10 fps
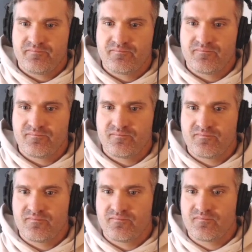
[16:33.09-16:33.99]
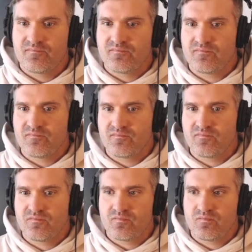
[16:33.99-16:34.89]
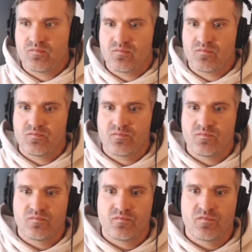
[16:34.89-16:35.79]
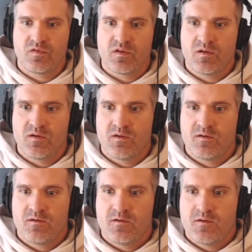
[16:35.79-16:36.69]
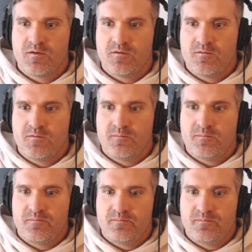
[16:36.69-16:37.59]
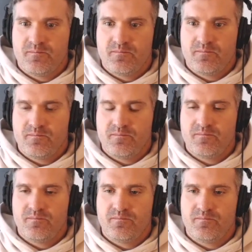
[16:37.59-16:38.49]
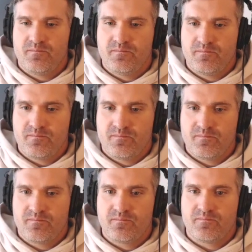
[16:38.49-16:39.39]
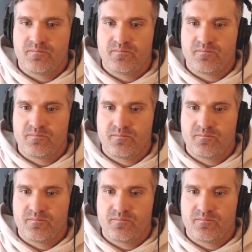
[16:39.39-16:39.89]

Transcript: (not speaking)